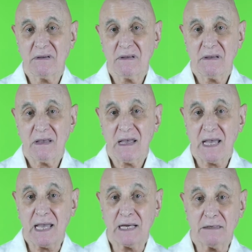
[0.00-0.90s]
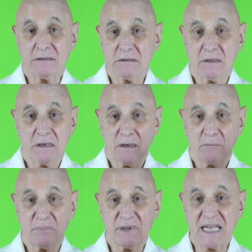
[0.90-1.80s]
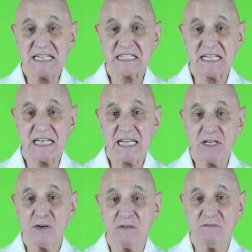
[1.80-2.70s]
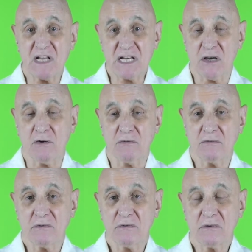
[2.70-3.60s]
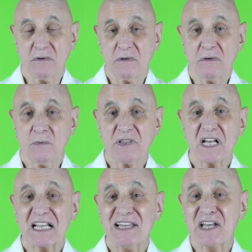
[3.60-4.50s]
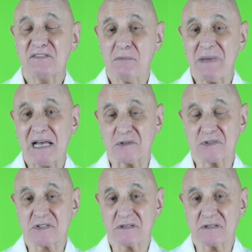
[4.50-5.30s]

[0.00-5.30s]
and place it in your video with the click of a mouse.